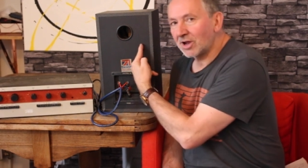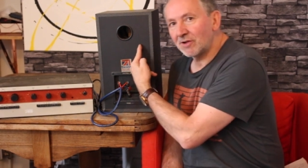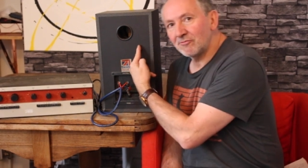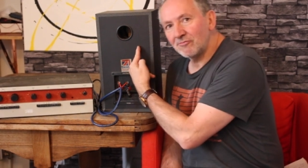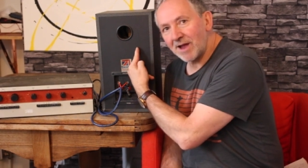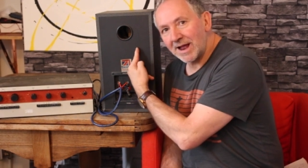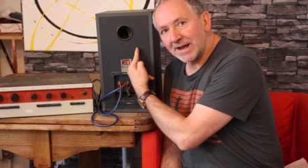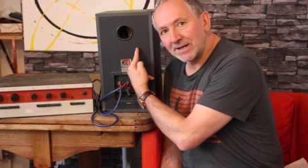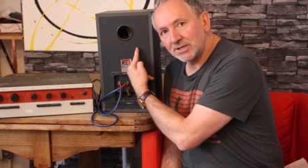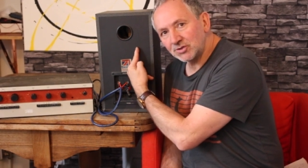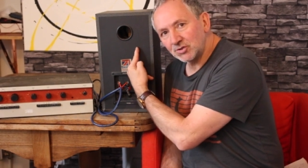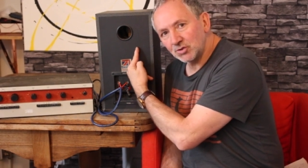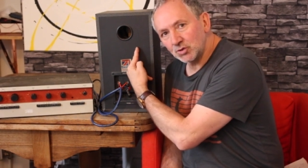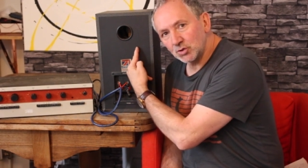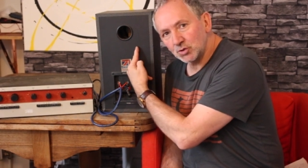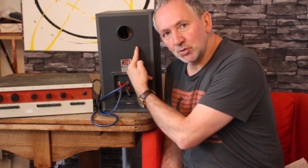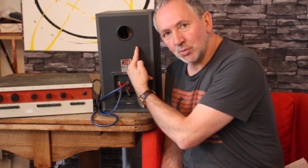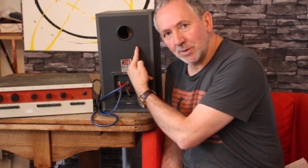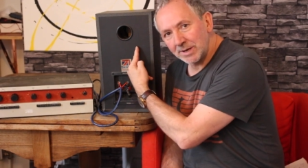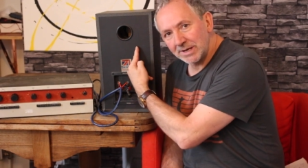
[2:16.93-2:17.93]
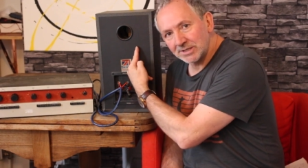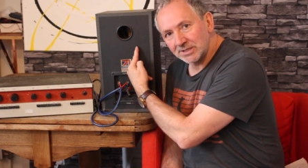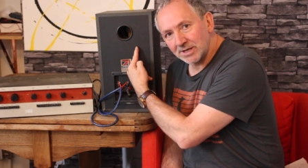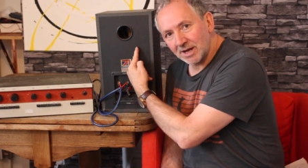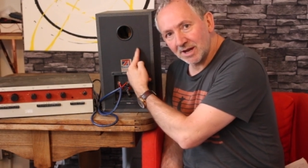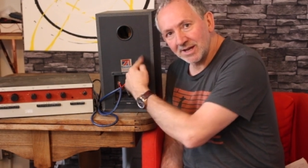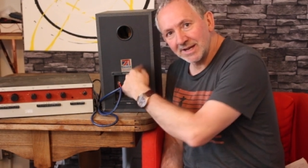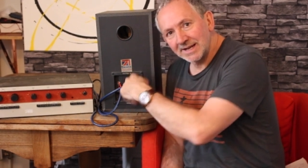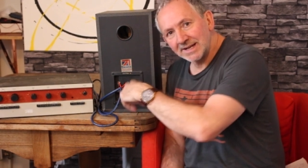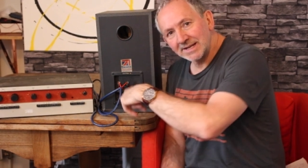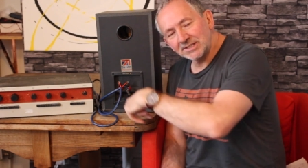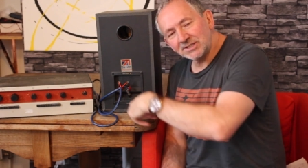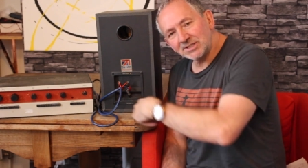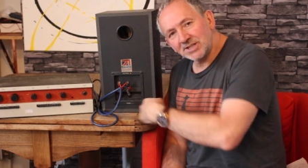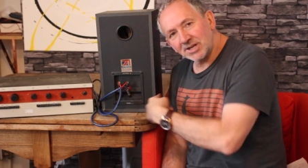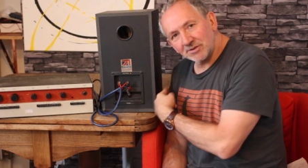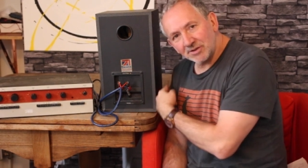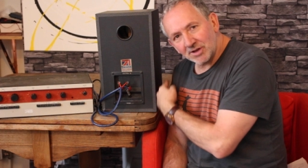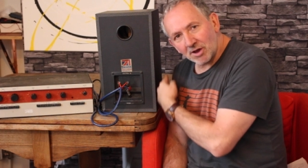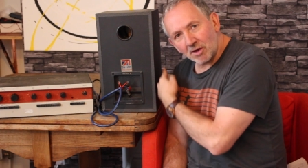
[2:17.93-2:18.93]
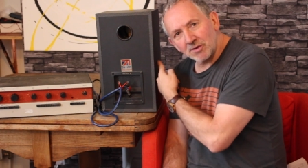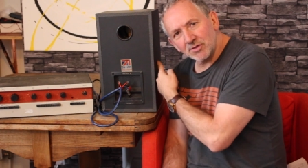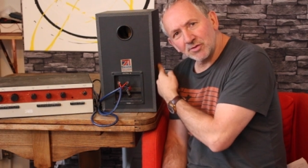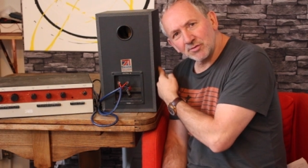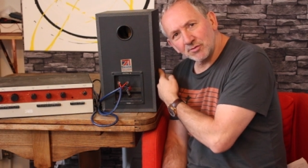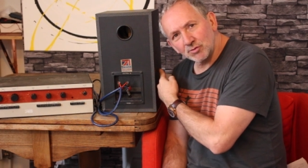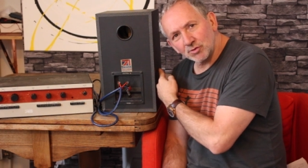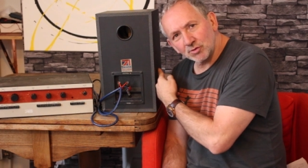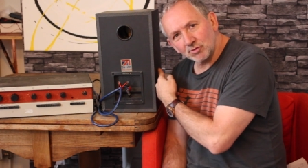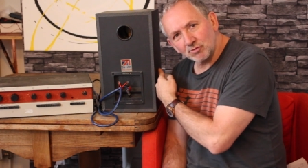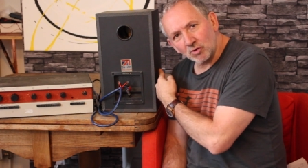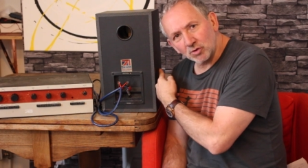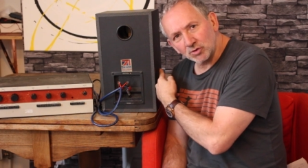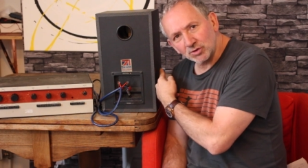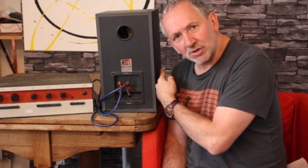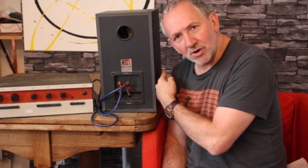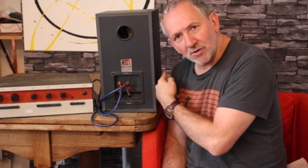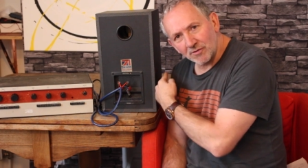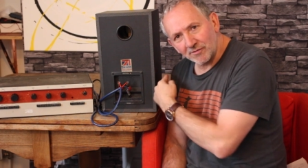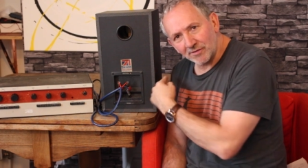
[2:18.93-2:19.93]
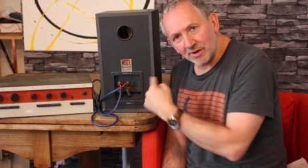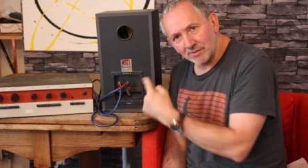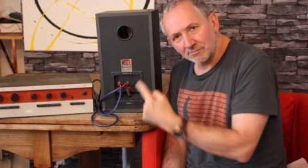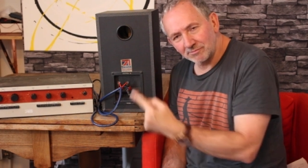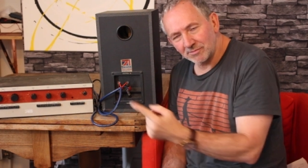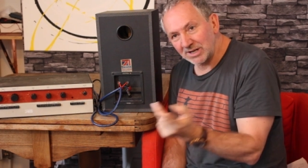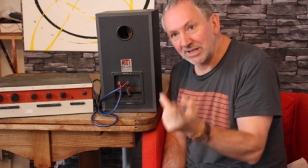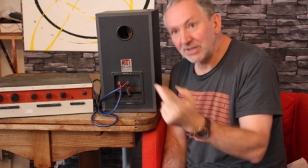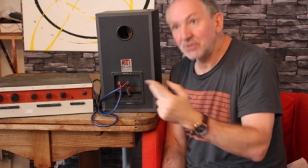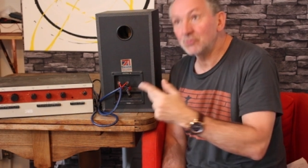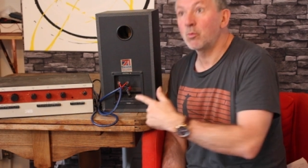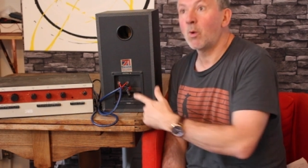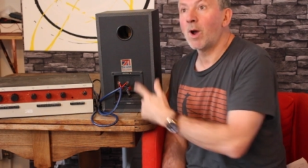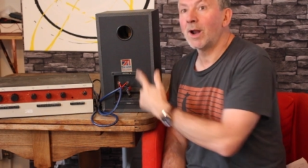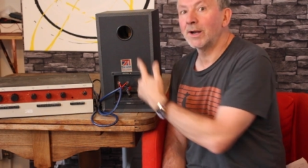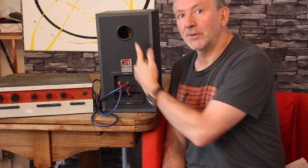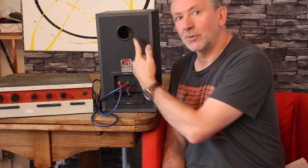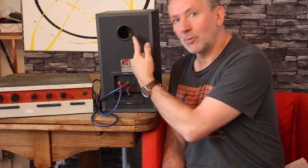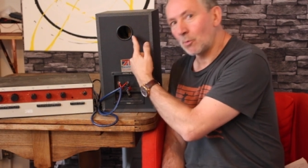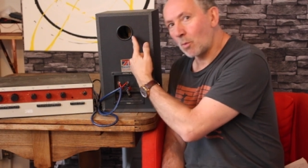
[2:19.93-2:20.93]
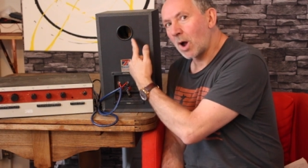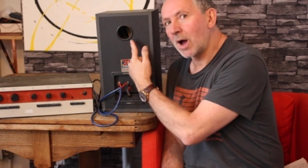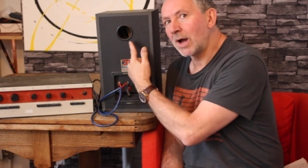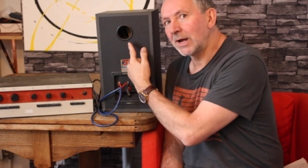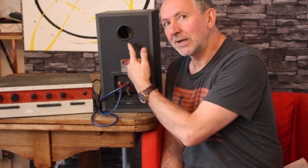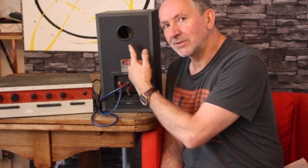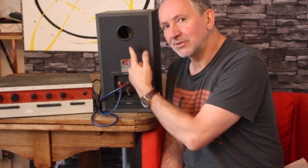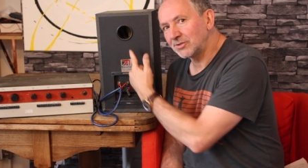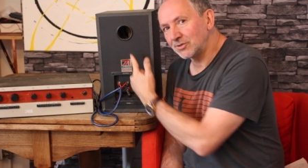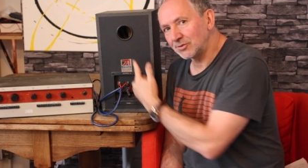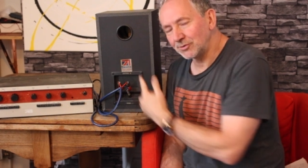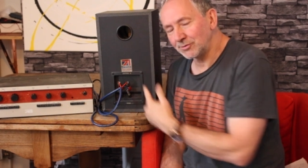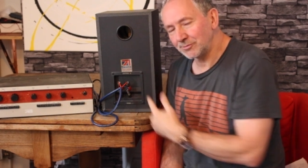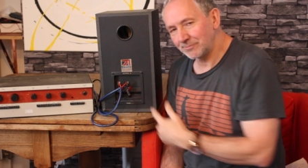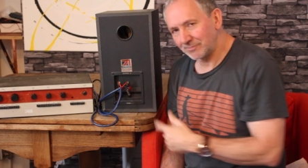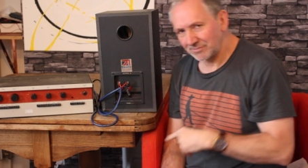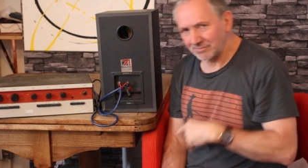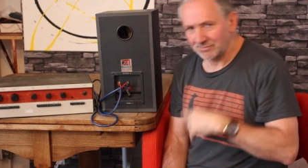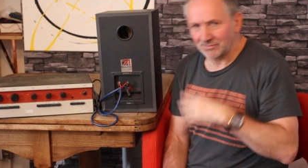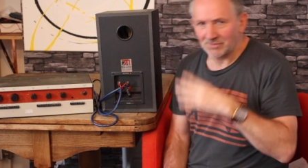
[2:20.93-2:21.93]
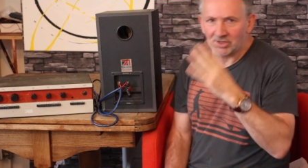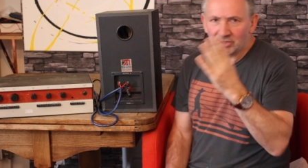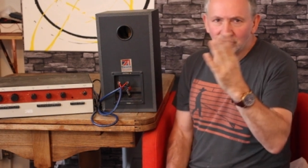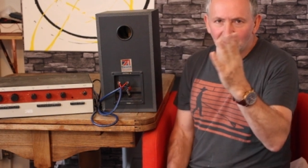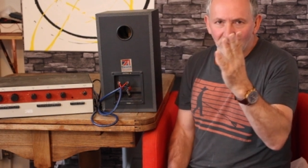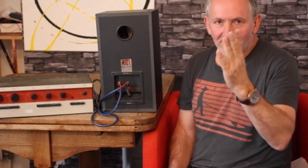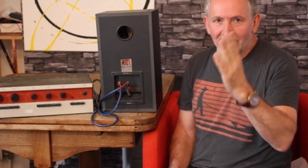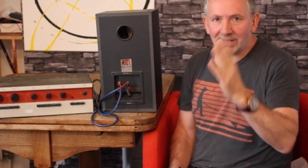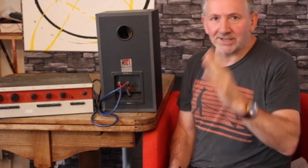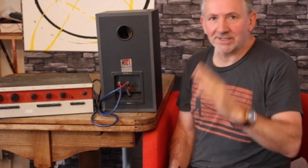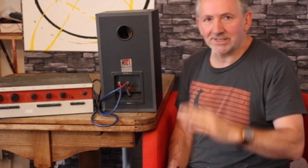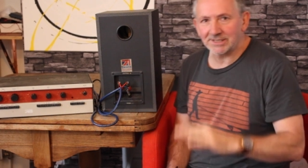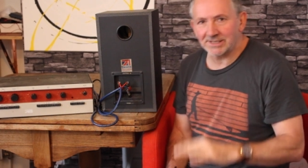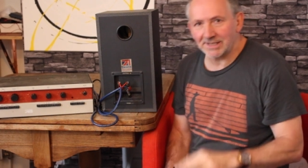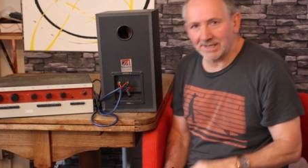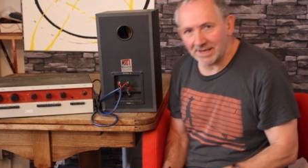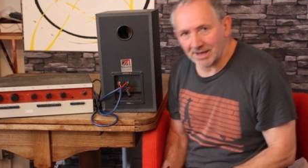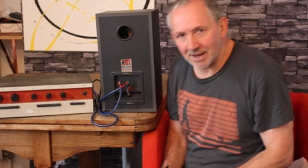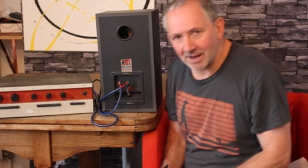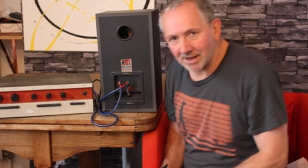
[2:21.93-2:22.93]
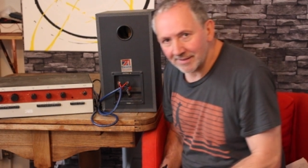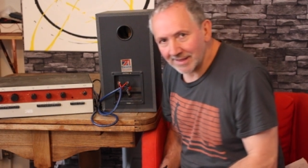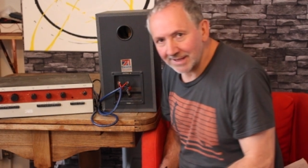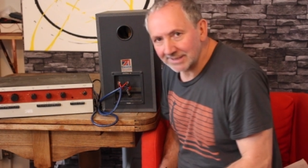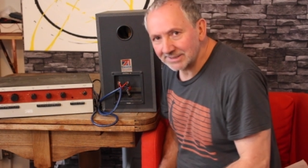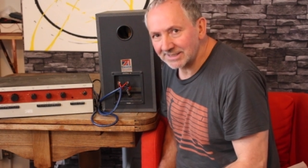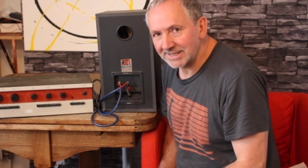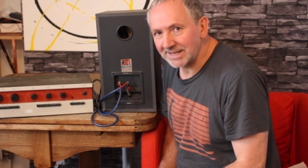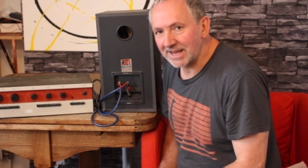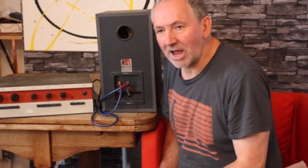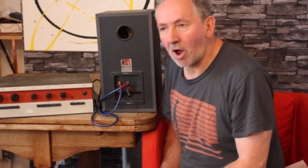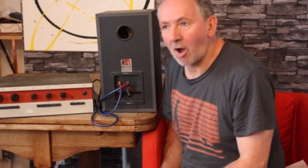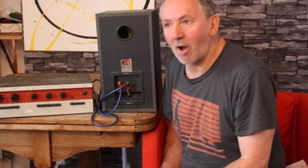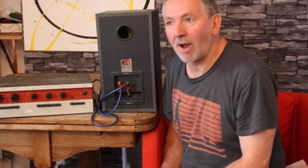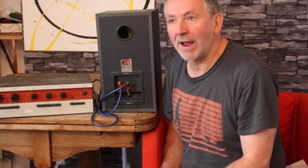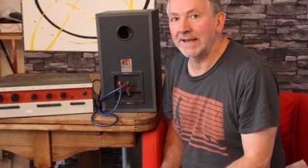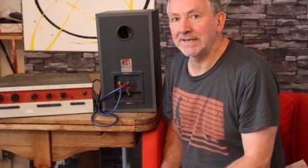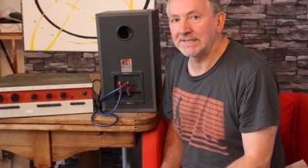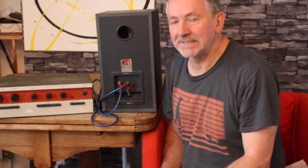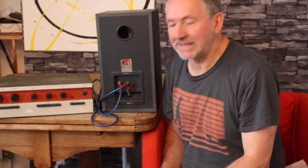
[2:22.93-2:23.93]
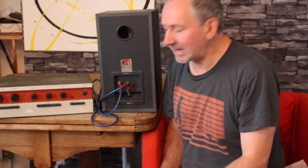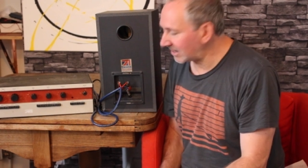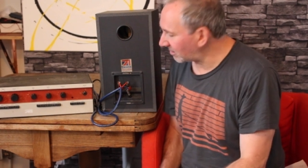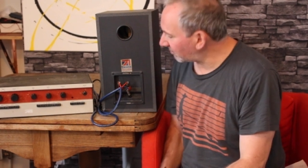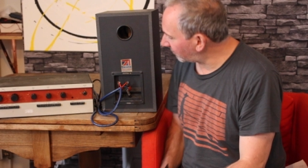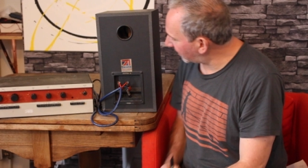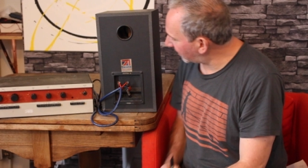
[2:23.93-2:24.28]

direct to the tweeter instead of going through the crossover. At least one of the wires do. So that's the, uh, that's the idea